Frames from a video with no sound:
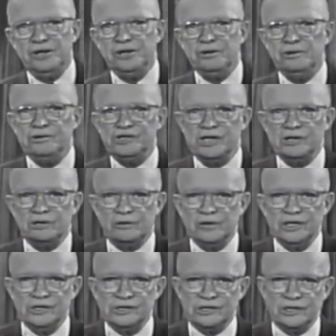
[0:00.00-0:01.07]
A huge
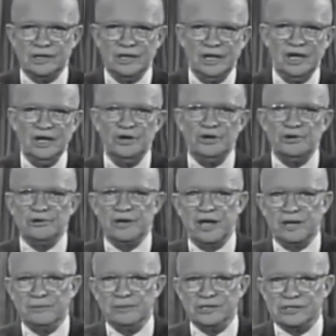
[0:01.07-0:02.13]
increase in
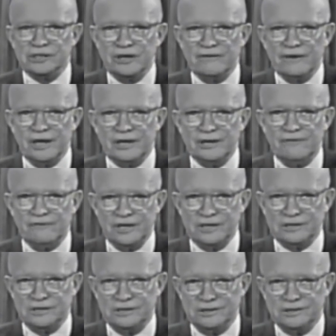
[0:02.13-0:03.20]
newer elements of our
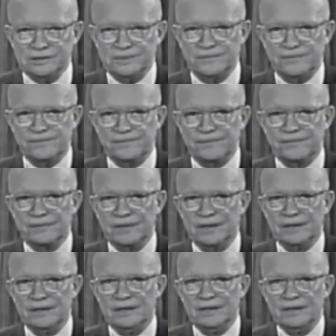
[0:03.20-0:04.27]
defenses,
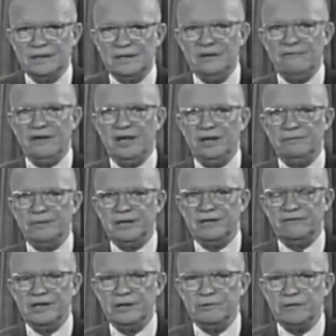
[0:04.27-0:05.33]

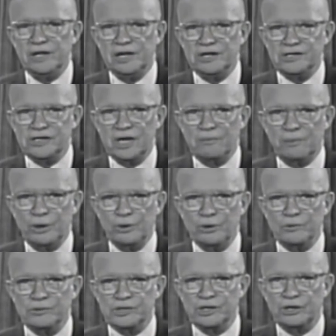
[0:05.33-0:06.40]
development of unrealistic
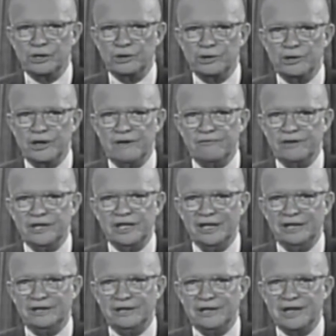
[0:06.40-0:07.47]
programs to cure
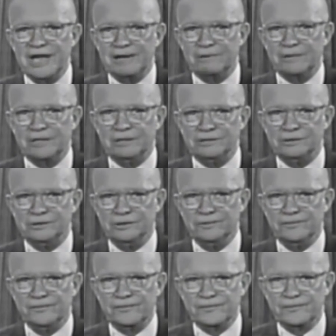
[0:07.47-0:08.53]
every ill in
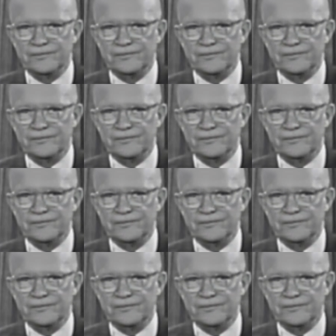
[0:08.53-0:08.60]
agriculture,